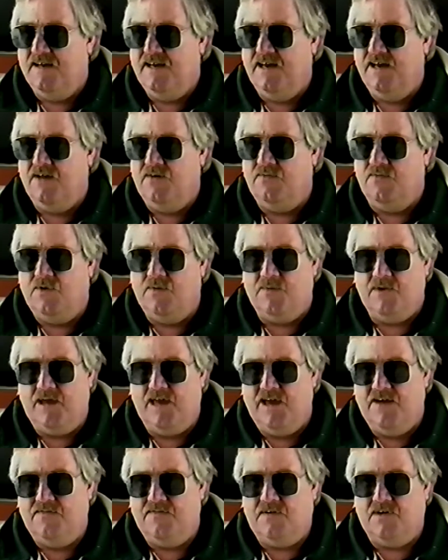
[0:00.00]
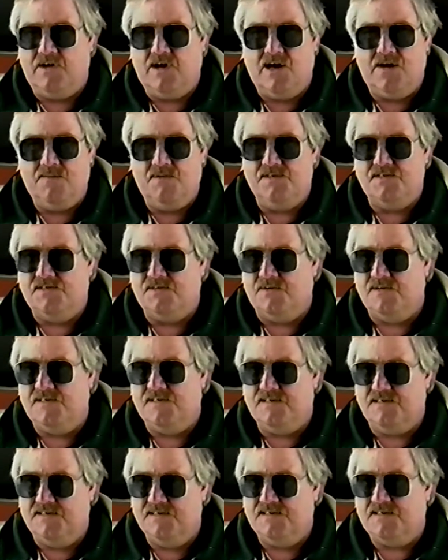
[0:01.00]
And what we have for carbon
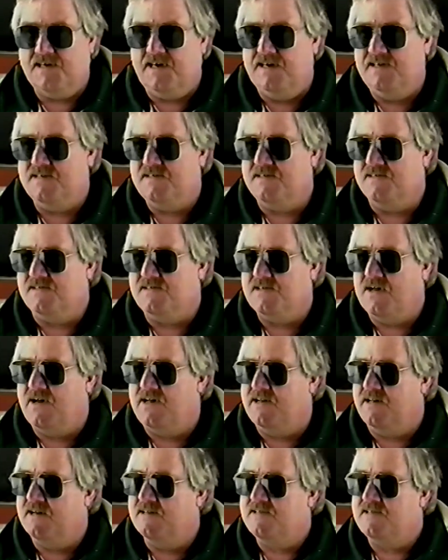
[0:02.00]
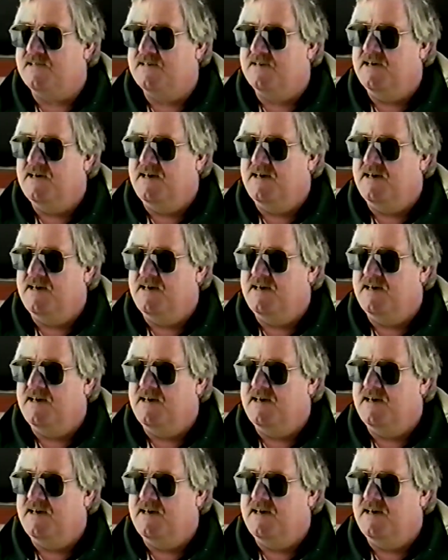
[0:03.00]
source in this case is sawdust.